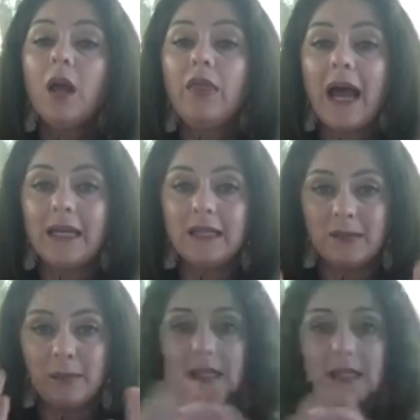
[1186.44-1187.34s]
that
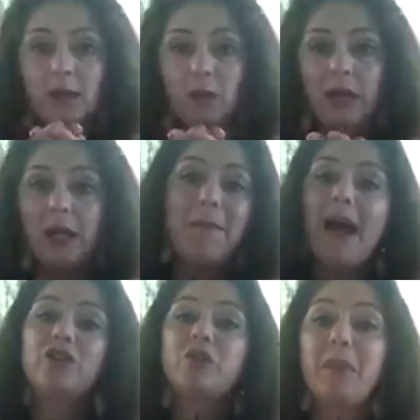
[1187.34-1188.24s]
expense, and we can
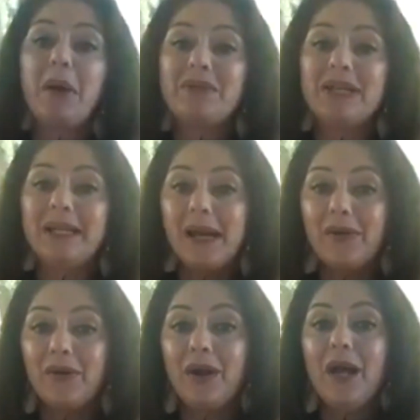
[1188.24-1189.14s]
match them up
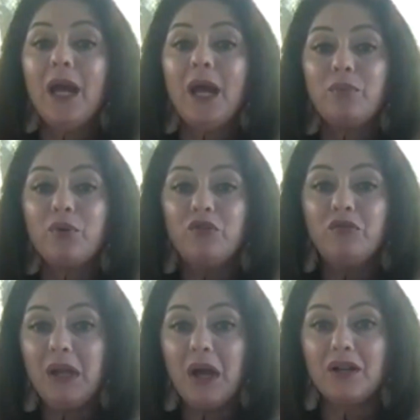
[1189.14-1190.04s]
together and
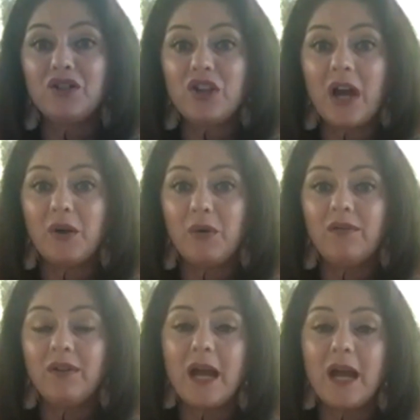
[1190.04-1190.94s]
prove beyond a shadow
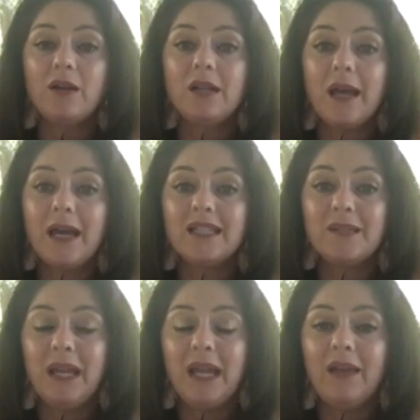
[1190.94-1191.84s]
of a doubt to the
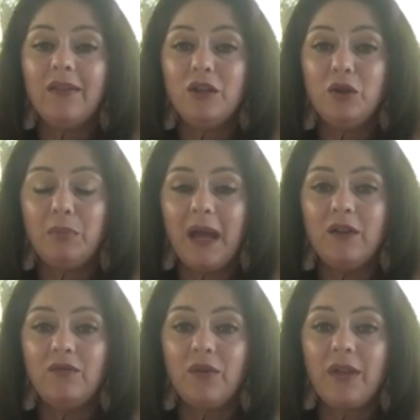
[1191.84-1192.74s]
SBA that you
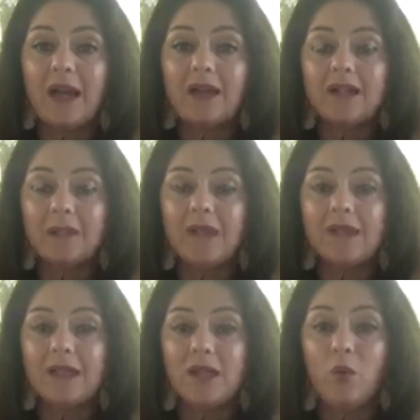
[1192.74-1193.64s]
paid for that
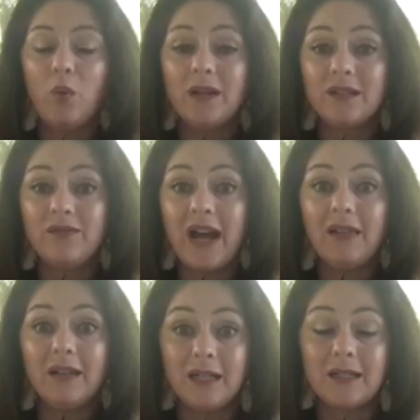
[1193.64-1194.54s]
expense and it was a
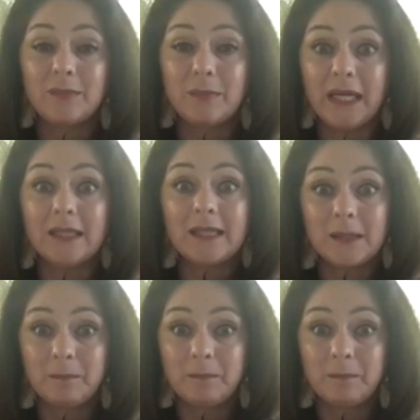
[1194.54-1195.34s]
valid expense.